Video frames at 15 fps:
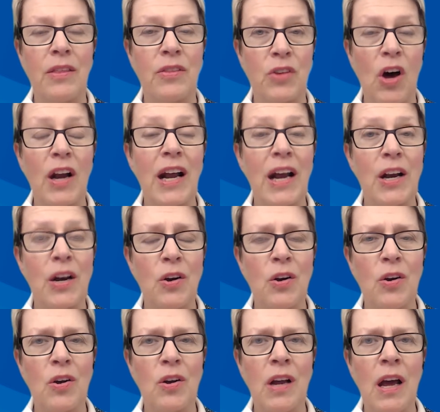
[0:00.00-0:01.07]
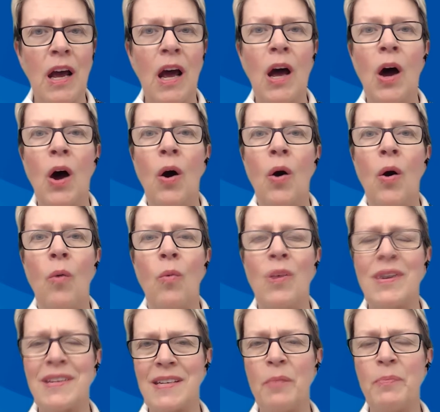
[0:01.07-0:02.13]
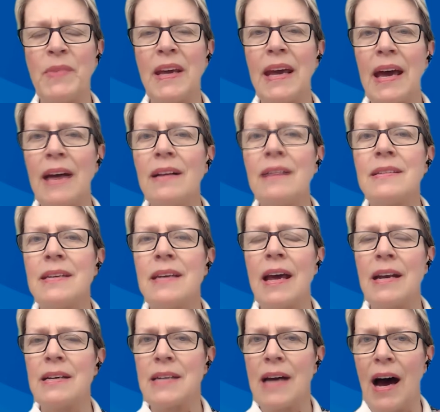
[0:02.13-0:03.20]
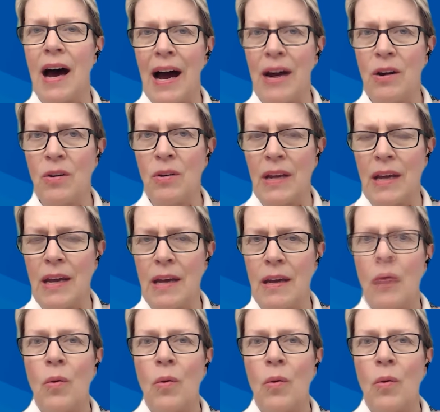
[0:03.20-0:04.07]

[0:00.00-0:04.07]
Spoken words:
thought I'd heard was something else entirely.